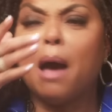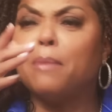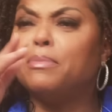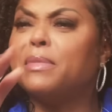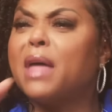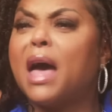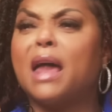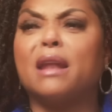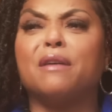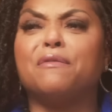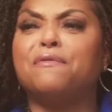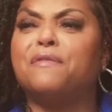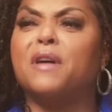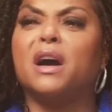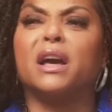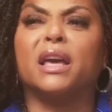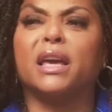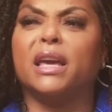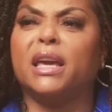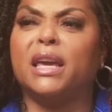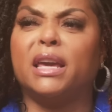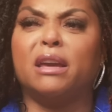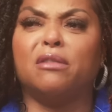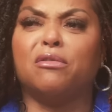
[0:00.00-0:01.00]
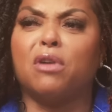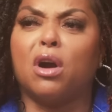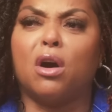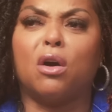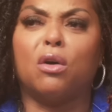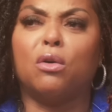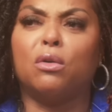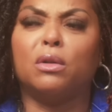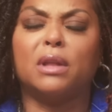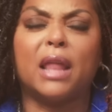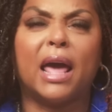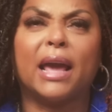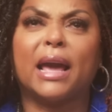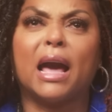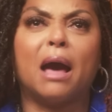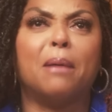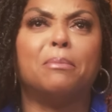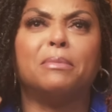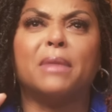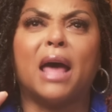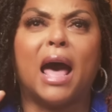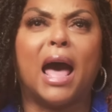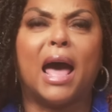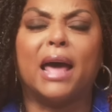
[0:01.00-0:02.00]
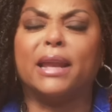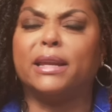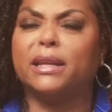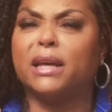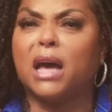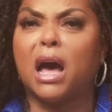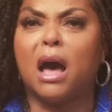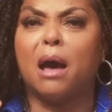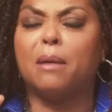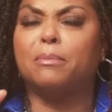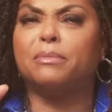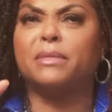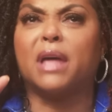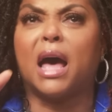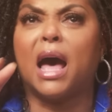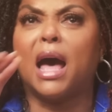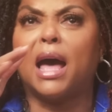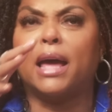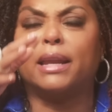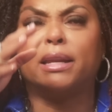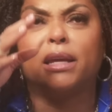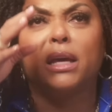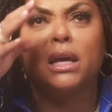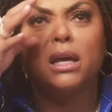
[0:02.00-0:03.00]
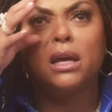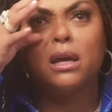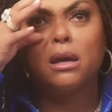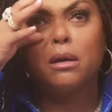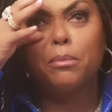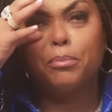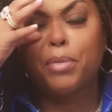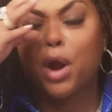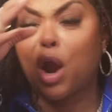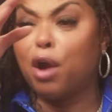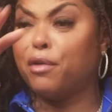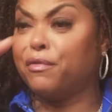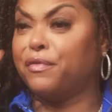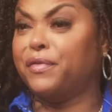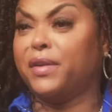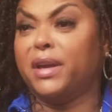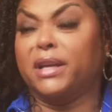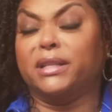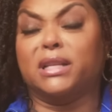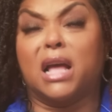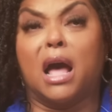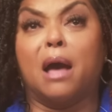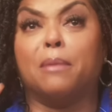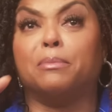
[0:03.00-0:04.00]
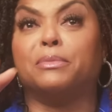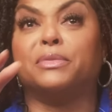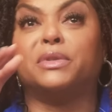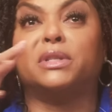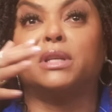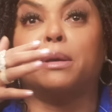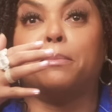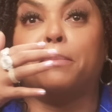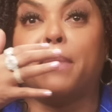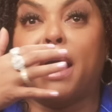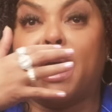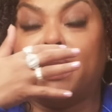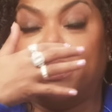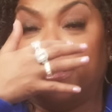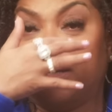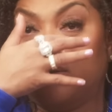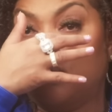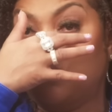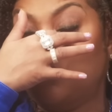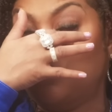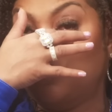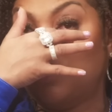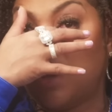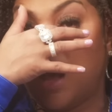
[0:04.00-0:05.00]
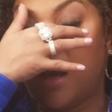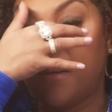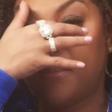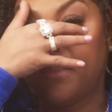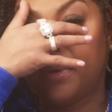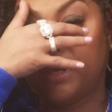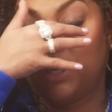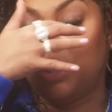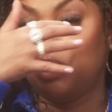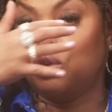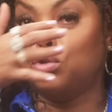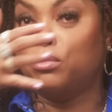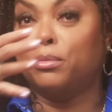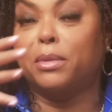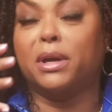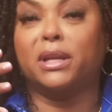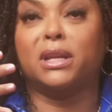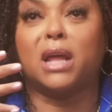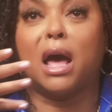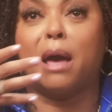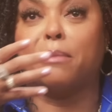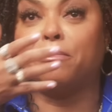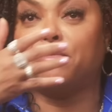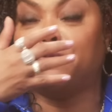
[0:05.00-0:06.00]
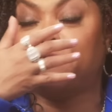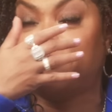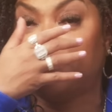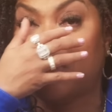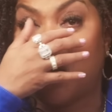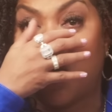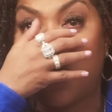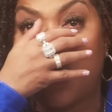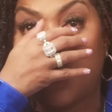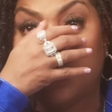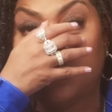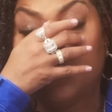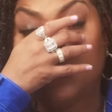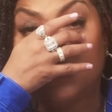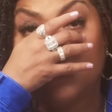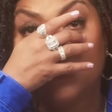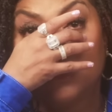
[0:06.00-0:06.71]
I'm not a fucking hero. Mm-hmm. Like I'm not. I'm not perfect. I'm somebody who I'm a human. I'm flawed.